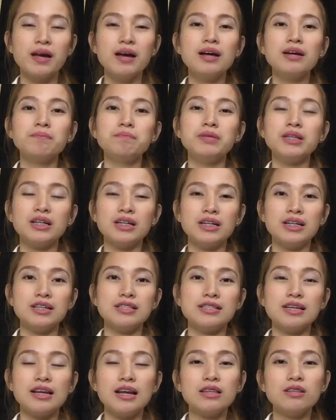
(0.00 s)
Because
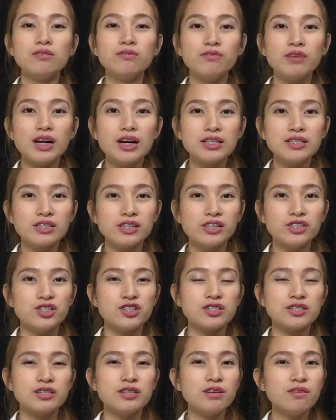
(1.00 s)
a lot of us are
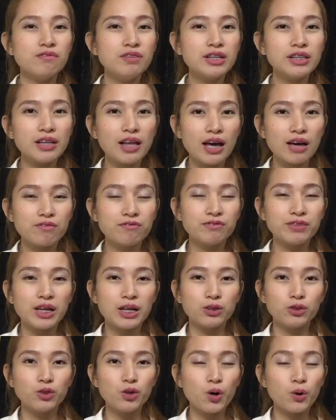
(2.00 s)
just living life
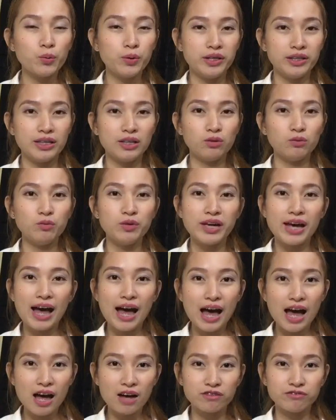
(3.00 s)
not knowing that we
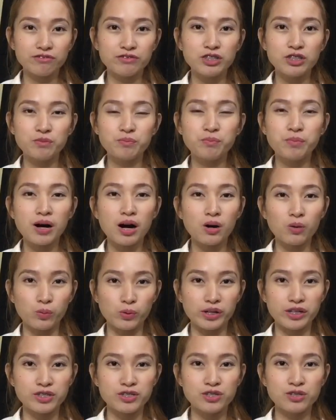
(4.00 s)
have the power
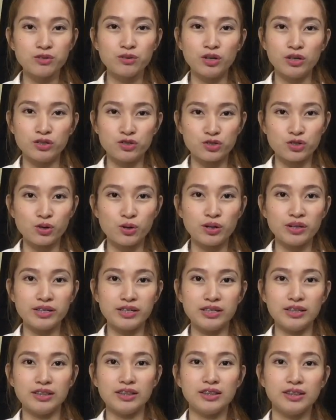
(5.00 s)
to control
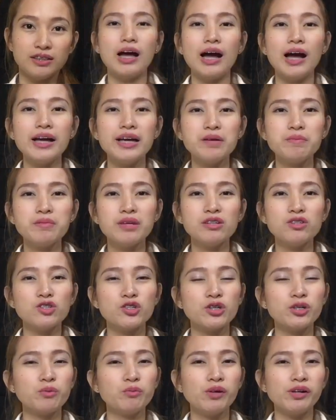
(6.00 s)
it. I am not
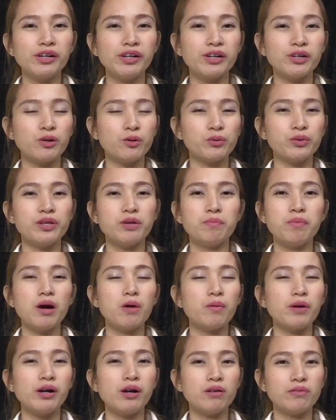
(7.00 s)
sure where he wrote the
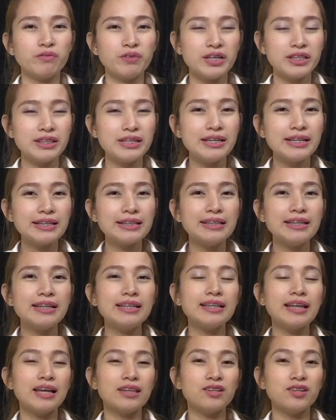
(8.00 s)
power of eating clean
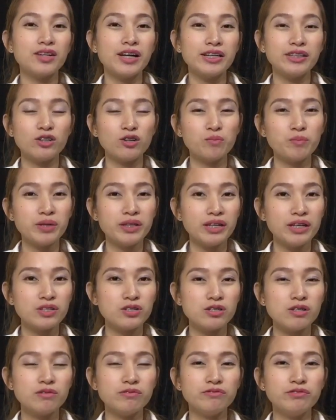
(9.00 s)
and the right combination
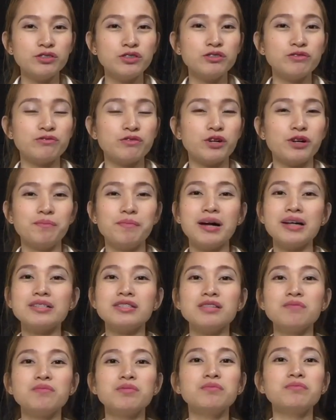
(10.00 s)
of food for
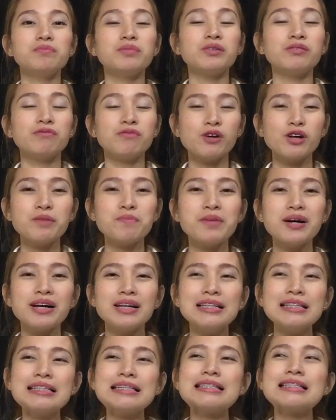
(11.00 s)
maximum
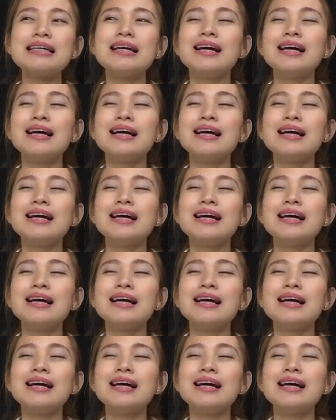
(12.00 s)
performance.